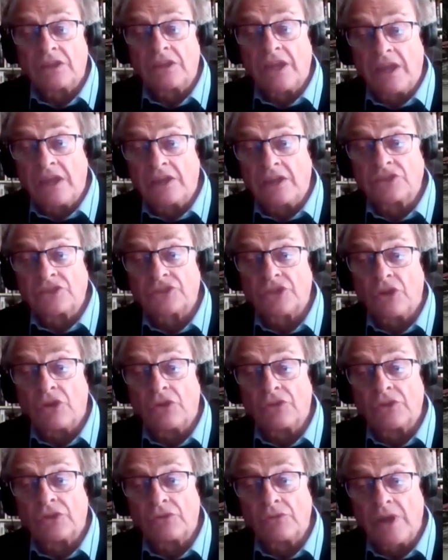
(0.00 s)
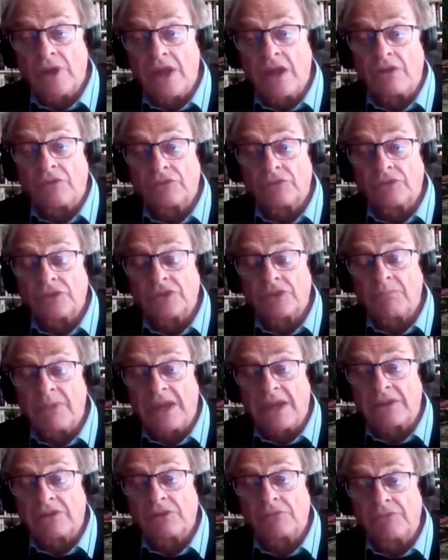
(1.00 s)
gains on the ground, that the
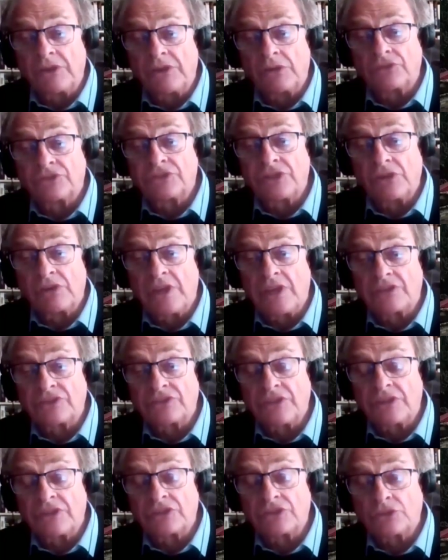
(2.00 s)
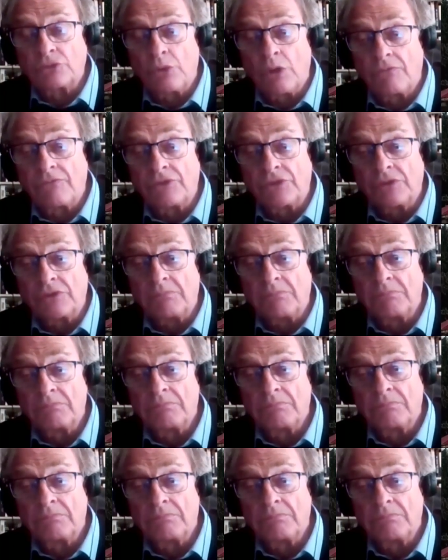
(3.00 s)
battlefield still has things to offer them.